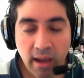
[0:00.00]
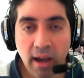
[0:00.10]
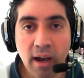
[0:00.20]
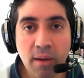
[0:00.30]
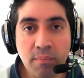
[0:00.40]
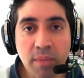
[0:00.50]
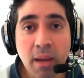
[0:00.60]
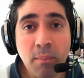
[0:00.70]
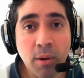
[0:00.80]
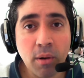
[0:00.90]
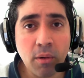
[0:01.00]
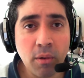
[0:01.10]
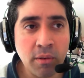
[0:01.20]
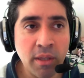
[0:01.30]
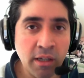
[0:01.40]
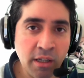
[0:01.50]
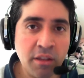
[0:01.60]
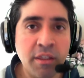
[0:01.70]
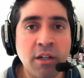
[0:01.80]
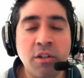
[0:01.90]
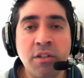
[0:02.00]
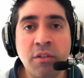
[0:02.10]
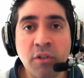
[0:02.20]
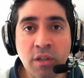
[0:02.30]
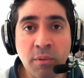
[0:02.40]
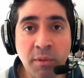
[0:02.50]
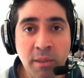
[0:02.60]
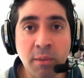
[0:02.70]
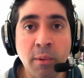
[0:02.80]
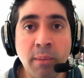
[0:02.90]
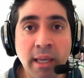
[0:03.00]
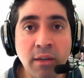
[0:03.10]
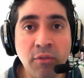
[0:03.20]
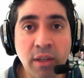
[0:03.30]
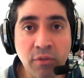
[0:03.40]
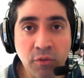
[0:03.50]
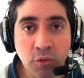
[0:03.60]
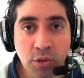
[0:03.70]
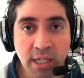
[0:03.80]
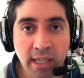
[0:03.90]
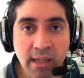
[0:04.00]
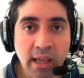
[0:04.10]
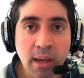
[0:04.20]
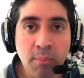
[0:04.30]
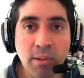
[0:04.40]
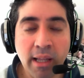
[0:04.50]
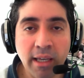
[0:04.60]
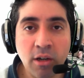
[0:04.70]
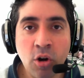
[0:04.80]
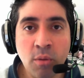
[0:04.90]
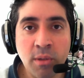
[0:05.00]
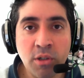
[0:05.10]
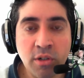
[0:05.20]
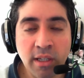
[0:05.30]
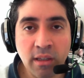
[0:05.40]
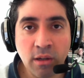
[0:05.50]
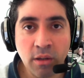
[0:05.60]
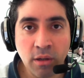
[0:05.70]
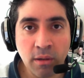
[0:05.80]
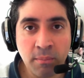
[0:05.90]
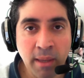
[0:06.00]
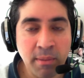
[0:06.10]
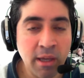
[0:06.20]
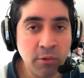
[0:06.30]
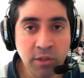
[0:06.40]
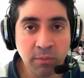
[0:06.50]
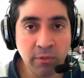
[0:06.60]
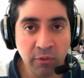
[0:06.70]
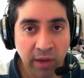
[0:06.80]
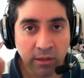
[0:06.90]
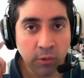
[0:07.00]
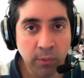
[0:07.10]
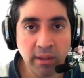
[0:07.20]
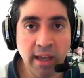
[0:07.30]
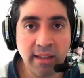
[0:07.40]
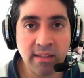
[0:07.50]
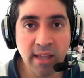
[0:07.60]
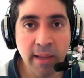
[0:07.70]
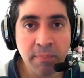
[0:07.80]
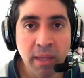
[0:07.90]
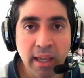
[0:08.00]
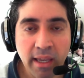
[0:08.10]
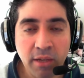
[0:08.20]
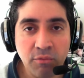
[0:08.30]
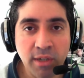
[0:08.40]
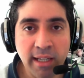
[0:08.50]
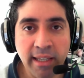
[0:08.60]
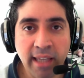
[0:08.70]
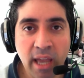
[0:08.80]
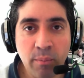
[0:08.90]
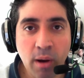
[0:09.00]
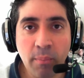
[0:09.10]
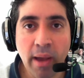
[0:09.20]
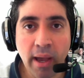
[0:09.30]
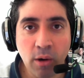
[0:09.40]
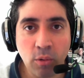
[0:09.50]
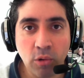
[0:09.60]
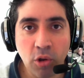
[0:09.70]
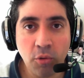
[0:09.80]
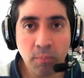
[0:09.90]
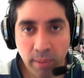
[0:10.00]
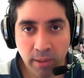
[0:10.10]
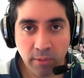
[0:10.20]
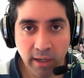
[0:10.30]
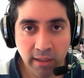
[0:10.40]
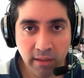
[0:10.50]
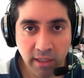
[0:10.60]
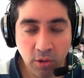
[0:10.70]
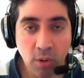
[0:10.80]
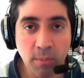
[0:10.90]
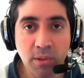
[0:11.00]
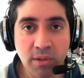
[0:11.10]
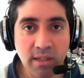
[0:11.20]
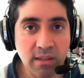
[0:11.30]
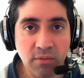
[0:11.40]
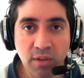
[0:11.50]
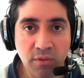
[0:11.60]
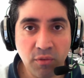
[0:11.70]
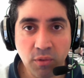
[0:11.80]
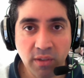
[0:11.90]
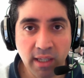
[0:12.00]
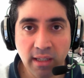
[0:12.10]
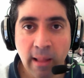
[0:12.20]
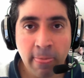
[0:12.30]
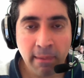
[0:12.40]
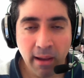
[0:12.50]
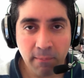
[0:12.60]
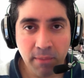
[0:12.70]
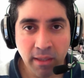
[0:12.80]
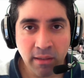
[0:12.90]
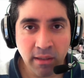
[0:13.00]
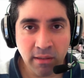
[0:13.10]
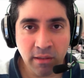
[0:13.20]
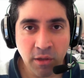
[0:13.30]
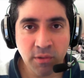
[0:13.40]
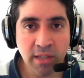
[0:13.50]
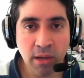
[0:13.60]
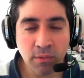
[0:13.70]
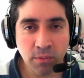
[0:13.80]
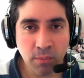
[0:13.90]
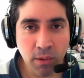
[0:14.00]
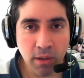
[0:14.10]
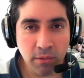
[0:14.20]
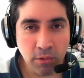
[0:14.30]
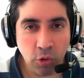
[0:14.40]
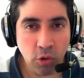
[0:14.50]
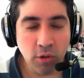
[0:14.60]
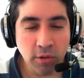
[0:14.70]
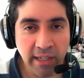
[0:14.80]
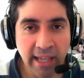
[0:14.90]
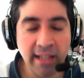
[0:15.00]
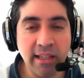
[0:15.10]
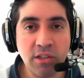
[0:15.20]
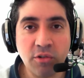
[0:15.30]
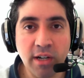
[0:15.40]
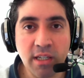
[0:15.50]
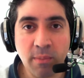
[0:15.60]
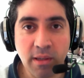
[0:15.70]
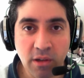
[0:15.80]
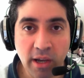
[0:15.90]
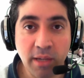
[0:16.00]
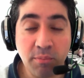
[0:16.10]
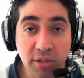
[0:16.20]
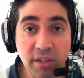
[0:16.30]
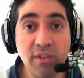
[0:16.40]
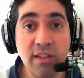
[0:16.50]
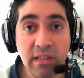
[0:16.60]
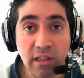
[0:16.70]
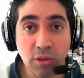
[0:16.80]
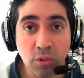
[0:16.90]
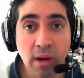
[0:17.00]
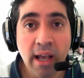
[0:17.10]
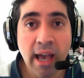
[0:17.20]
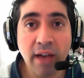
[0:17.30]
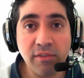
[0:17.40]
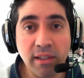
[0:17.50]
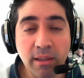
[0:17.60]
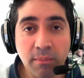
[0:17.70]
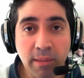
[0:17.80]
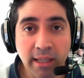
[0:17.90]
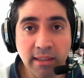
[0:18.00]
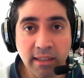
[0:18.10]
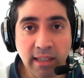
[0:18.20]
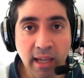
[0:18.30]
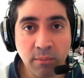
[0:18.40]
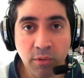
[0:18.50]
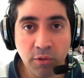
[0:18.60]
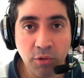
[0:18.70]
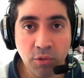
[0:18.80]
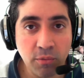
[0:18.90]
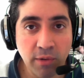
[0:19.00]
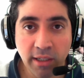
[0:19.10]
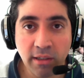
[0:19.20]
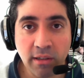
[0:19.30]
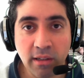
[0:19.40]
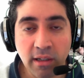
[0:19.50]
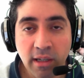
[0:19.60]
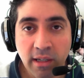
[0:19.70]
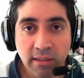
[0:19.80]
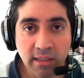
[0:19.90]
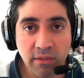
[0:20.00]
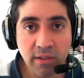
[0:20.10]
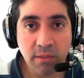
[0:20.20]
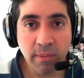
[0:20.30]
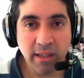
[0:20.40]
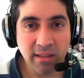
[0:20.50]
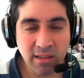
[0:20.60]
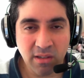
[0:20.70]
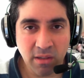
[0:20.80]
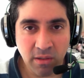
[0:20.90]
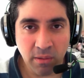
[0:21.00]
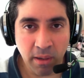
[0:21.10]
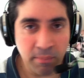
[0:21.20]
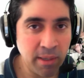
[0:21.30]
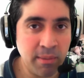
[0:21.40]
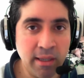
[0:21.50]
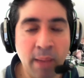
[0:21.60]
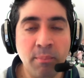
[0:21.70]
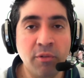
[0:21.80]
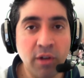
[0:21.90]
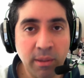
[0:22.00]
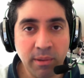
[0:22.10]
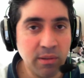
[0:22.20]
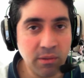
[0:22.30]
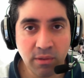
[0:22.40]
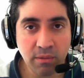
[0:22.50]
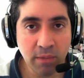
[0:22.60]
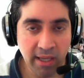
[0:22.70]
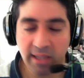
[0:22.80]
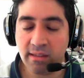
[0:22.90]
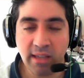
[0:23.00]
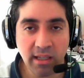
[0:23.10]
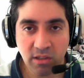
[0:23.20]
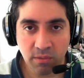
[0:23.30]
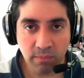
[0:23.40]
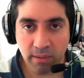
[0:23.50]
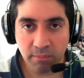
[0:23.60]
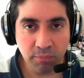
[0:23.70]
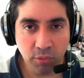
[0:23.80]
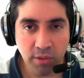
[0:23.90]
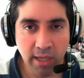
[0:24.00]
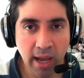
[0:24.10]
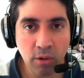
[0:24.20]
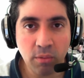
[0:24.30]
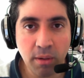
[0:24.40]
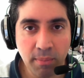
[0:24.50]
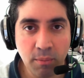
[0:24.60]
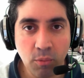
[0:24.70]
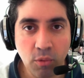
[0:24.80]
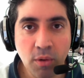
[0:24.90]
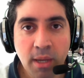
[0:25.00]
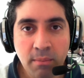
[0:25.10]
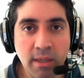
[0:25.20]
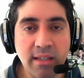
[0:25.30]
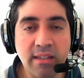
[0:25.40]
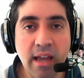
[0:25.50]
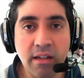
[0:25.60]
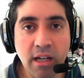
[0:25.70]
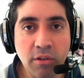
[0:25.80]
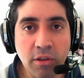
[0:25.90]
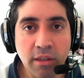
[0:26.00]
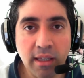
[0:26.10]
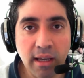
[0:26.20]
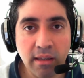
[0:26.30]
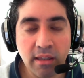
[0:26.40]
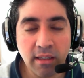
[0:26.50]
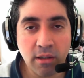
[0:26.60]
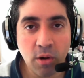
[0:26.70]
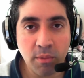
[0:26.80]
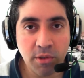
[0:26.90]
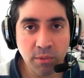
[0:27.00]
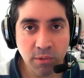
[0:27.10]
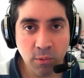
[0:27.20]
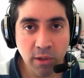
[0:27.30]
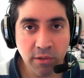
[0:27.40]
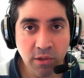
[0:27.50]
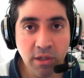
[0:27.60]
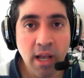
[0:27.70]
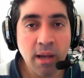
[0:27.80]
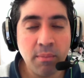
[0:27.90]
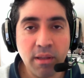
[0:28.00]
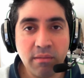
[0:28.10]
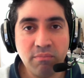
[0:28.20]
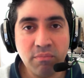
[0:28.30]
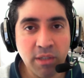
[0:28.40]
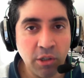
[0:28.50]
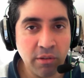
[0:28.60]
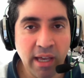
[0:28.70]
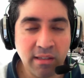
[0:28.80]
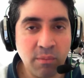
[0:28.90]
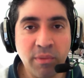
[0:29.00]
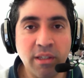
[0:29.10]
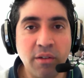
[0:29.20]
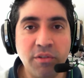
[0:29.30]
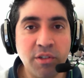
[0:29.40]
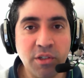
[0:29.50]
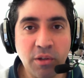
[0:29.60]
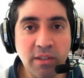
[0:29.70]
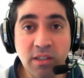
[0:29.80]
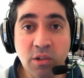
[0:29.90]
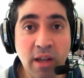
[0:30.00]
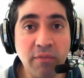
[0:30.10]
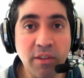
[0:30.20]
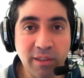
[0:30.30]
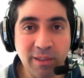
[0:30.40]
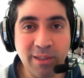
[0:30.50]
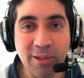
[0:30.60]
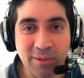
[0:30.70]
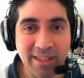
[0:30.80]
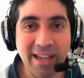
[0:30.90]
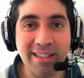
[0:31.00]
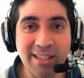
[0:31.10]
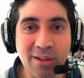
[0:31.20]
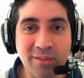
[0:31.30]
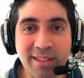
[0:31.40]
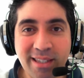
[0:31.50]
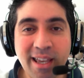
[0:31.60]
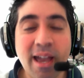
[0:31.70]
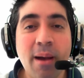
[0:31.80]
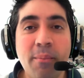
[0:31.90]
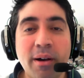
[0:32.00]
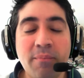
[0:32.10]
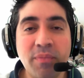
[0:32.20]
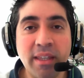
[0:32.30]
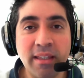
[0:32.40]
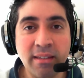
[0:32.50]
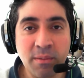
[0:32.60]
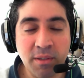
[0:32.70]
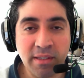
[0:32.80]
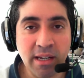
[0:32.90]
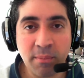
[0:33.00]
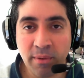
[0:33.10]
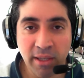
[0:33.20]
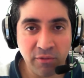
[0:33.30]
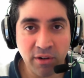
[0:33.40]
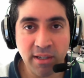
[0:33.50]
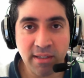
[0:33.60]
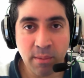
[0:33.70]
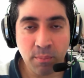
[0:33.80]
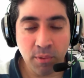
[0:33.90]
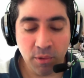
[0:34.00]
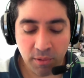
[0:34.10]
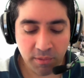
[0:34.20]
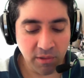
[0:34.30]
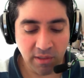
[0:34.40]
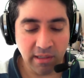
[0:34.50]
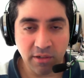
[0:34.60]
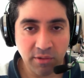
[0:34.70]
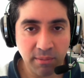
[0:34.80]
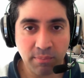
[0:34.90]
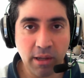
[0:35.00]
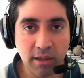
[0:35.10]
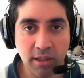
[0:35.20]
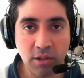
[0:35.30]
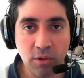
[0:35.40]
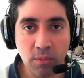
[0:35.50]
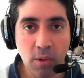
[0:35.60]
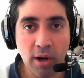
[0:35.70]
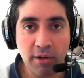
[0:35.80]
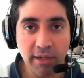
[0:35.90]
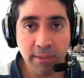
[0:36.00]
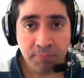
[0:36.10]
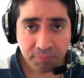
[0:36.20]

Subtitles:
But another thing I noticed, for example, especially when playing FIFA 14, player commentary, maybe that was just the fact that I was wearing the headset, it really came up how low bitrate the commentary is in FIFA 14, and those sounds were not nearly as crisp as I had previously thought, having played the game through regular TV speakers. It just maybe amplified it because it was a headset, it just brought it out a bit more, made it stand out that the commentary wasn't quite as good. But you know, that's something I've just noticed could have nothing to do with the headset, obviously. But in terms of setup, very simple. You just literally plug your wire in,